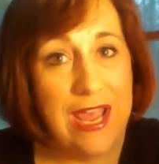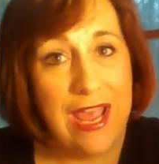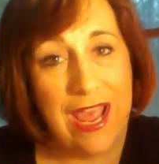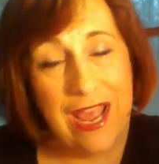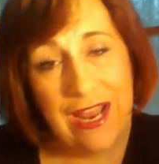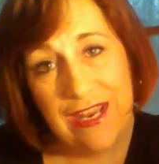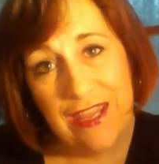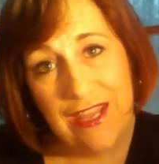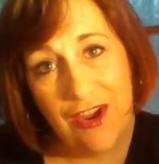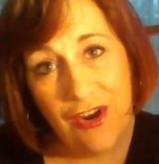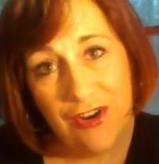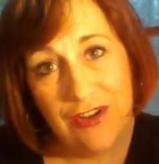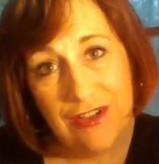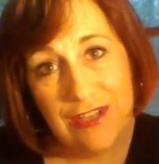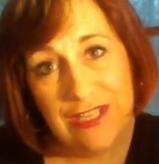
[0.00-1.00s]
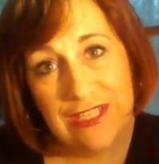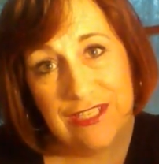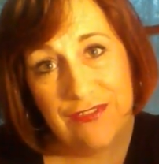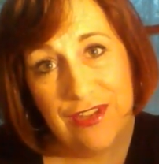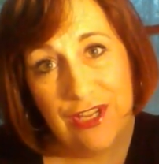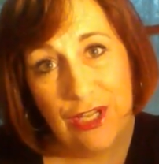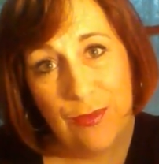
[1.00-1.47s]
And the article is
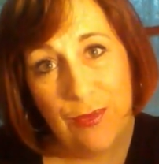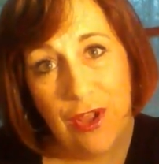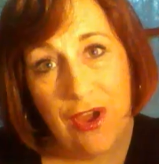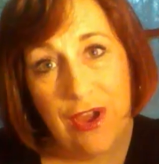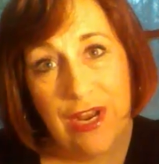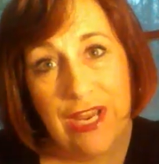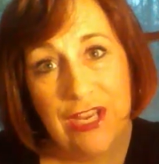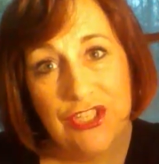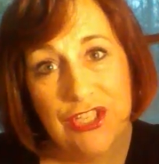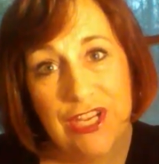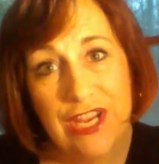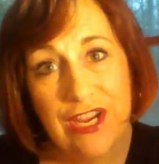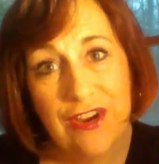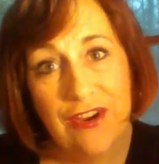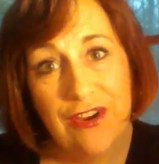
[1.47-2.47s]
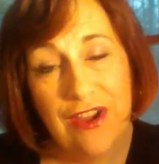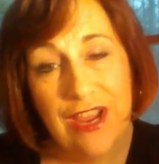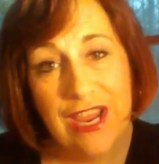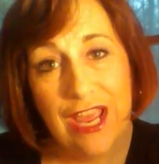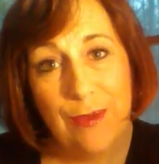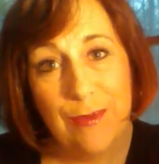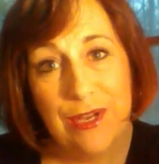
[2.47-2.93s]
available on
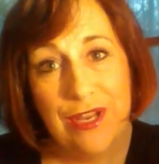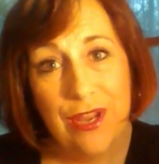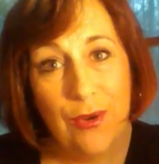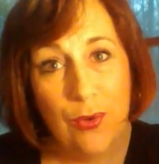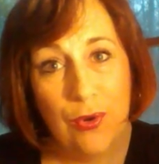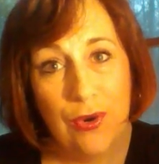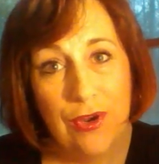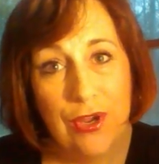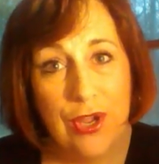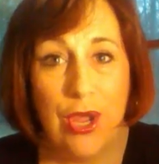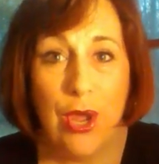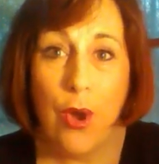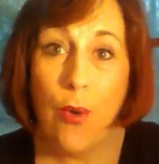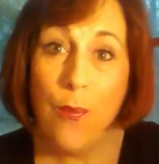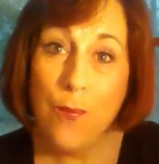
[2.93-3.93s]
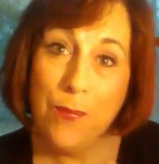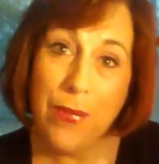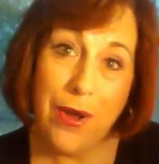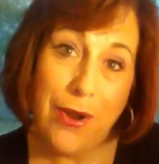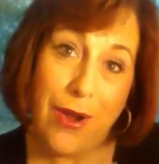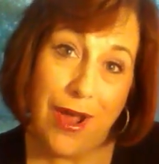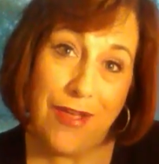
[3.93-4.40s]
agingcareacademy.org,
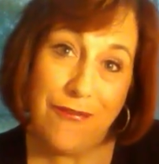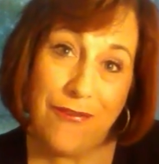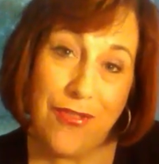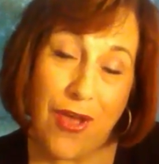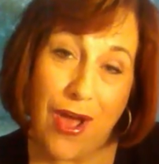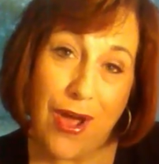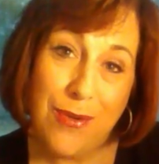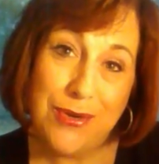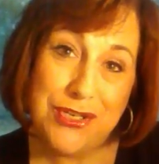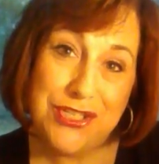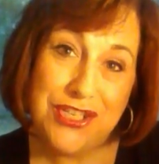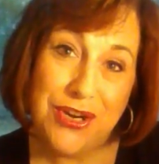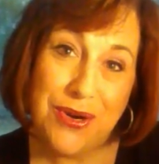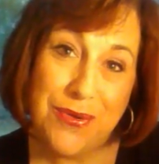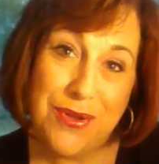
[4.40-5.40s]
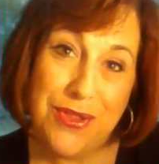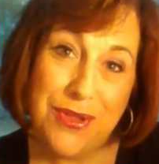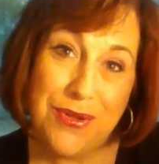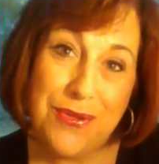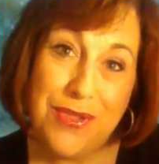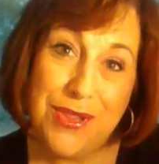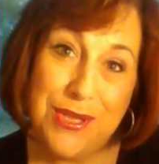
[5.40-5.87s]
but I thought I would share it with
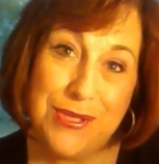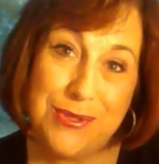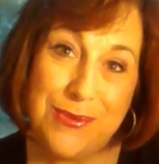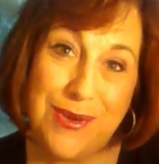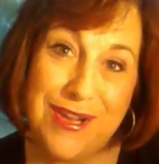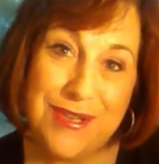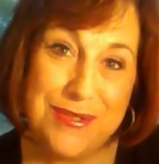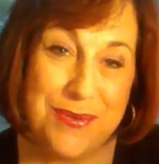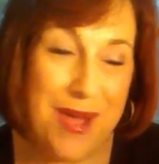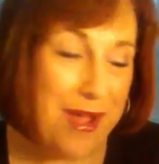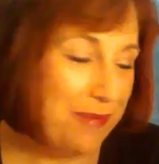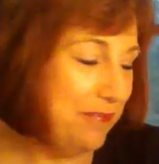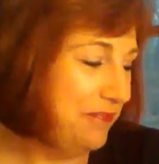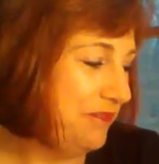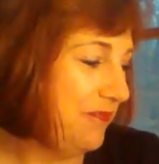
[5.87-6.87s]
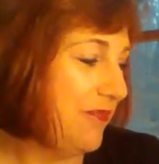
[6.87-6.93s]
you this way as well.